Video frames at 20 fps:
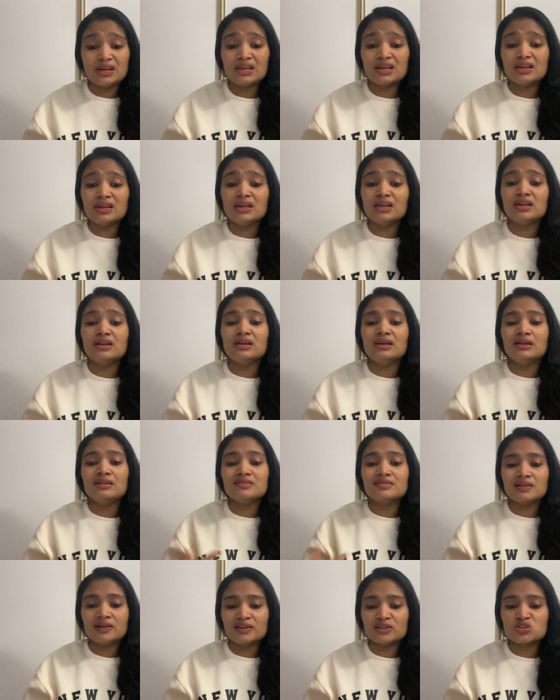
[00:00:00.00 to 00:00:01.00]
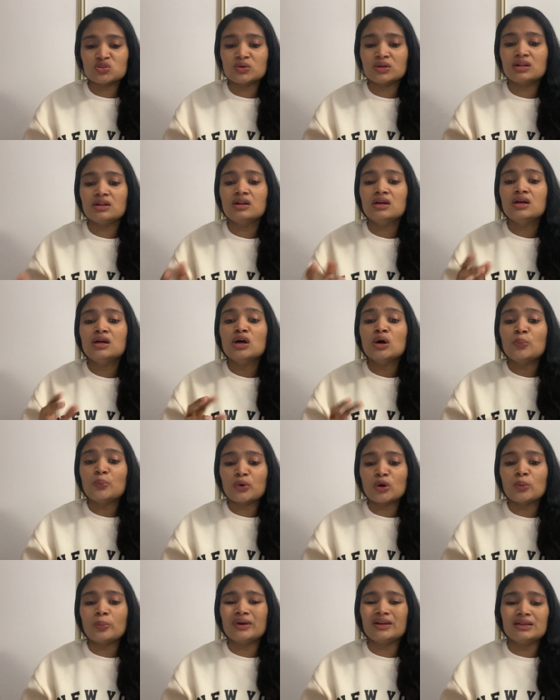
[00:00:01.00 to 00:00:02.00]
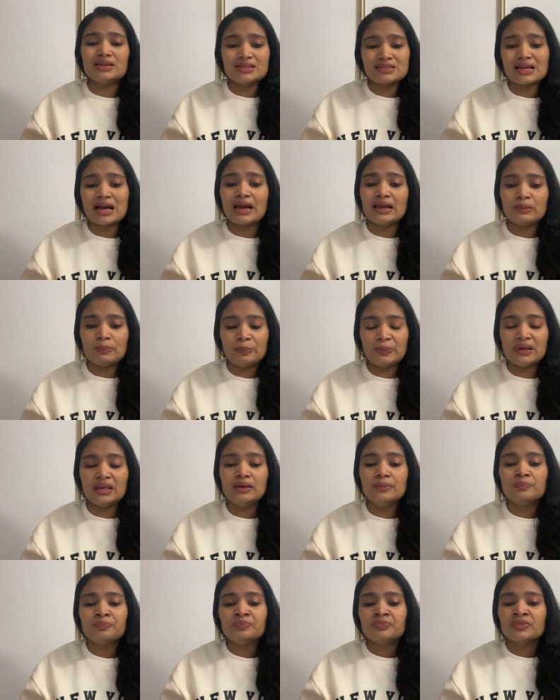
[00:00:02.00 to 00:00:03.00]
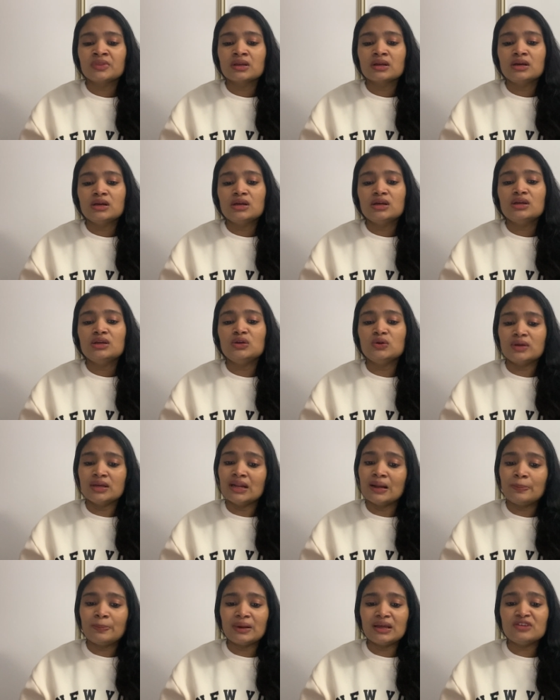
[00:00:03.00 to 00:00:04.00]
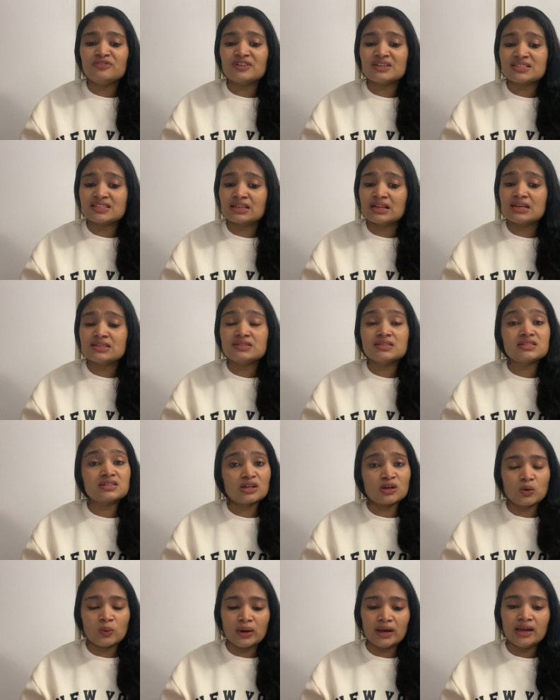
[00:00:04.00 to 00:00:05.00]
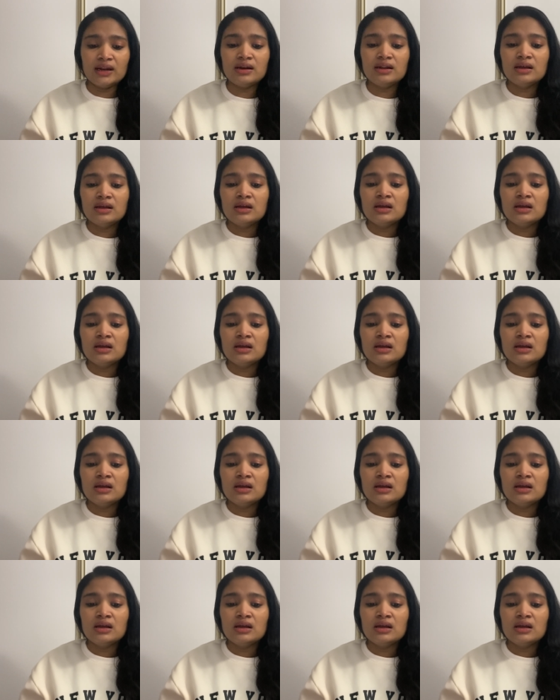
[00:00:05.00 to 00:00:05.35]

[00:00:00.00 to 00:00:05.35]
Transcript: degree in intellectual property, it is IP, you can apply. First class is required.